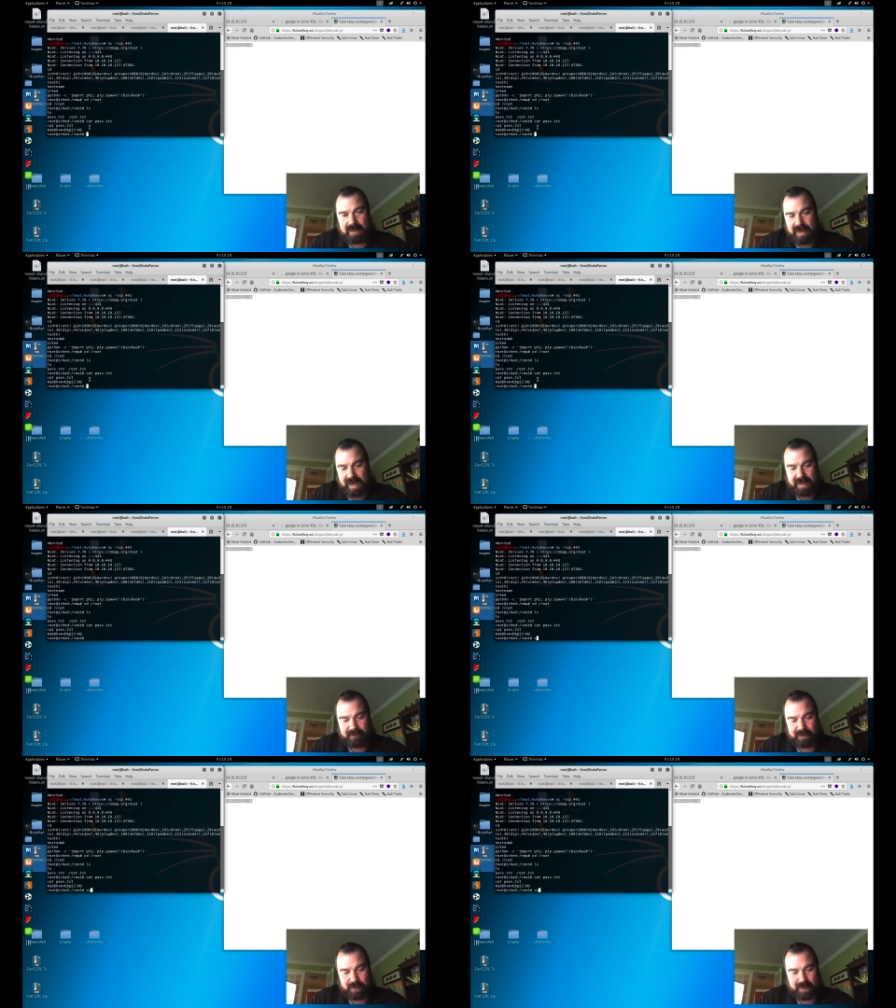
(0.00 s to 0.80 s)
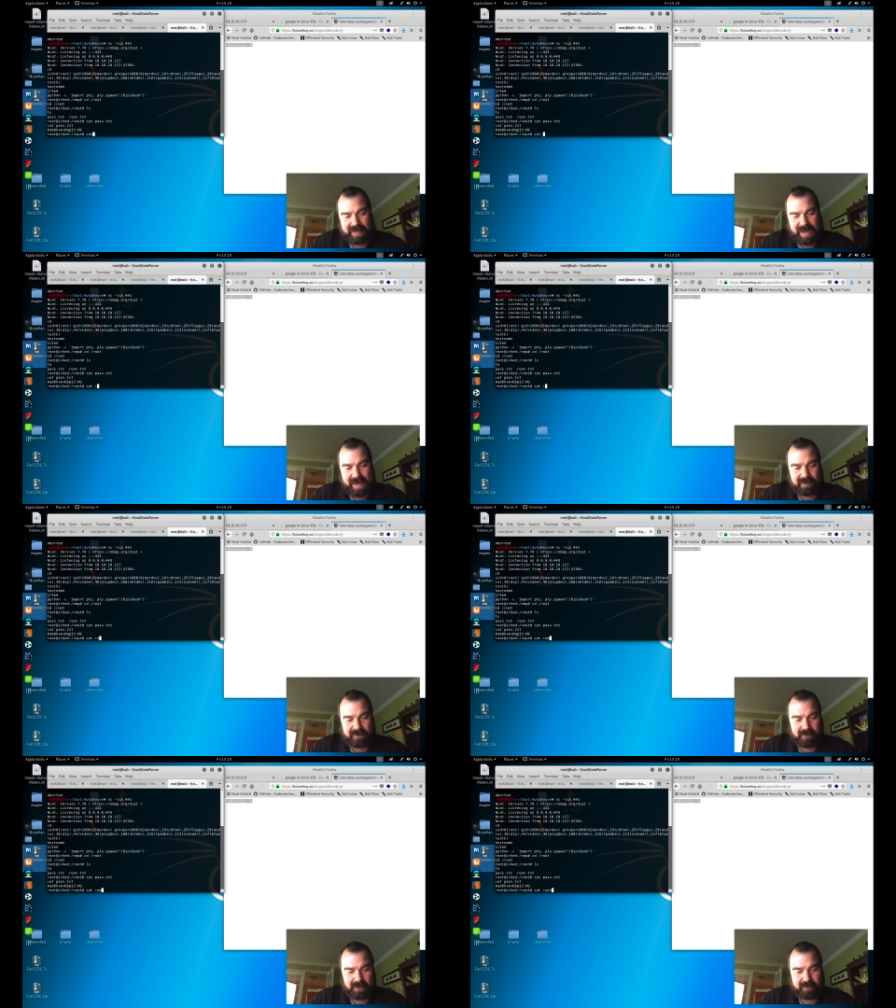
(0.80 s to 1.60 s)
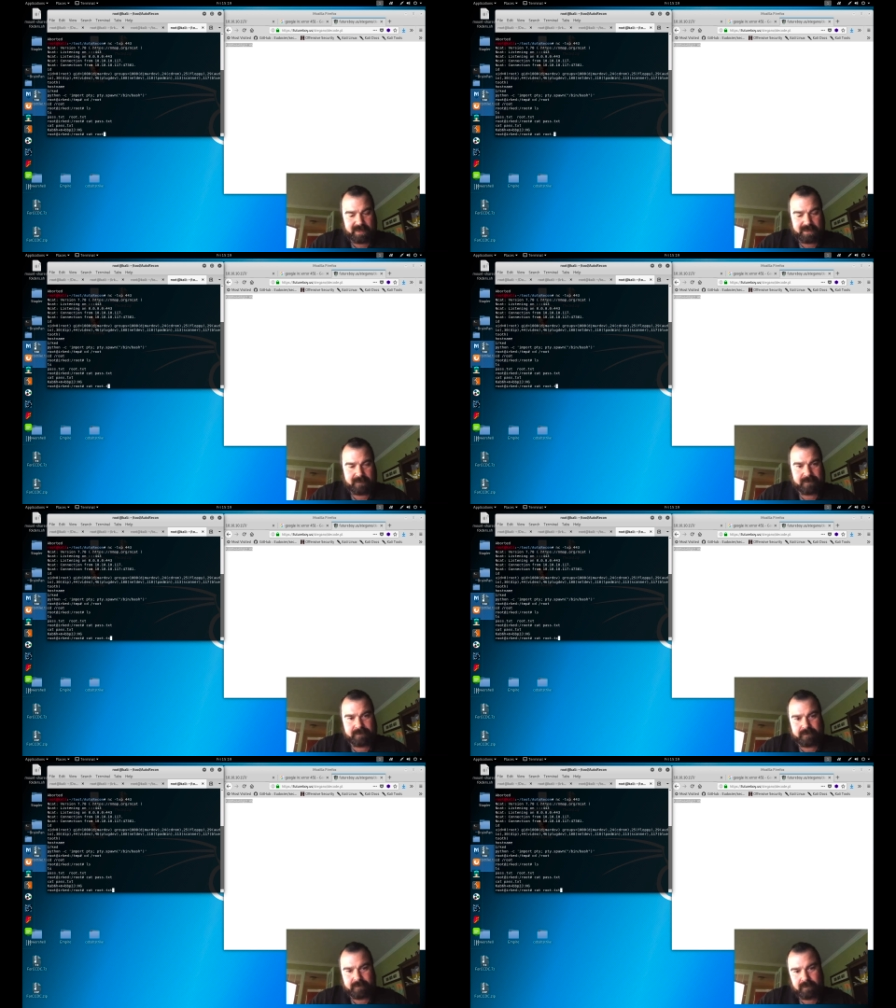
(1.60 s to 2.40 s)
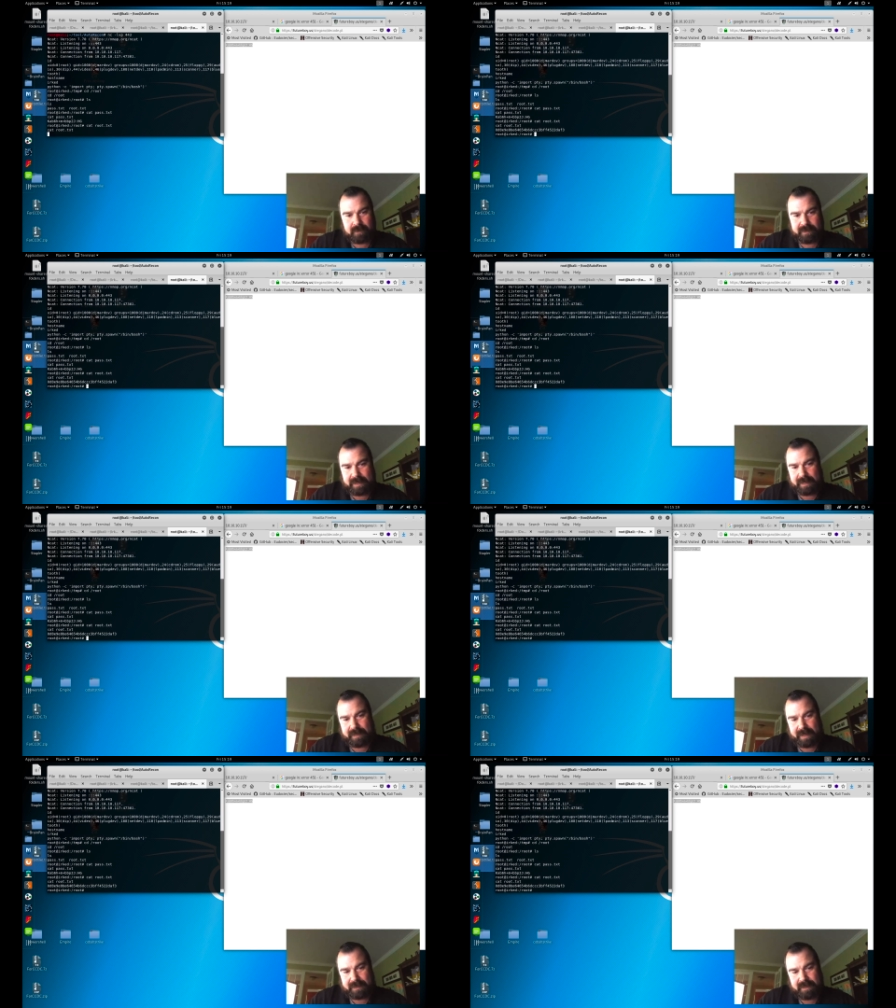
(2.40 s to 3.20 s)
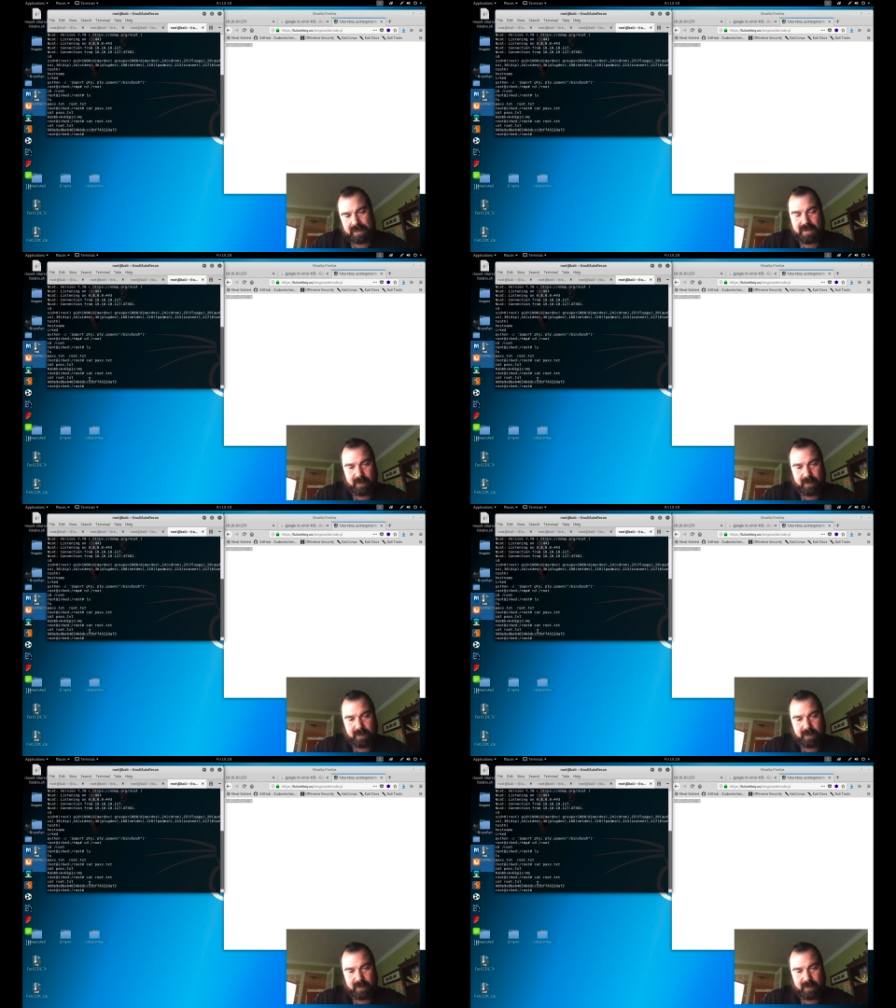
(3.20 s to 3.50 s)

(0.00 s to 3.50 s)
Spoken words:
And if we do a cat root.txt,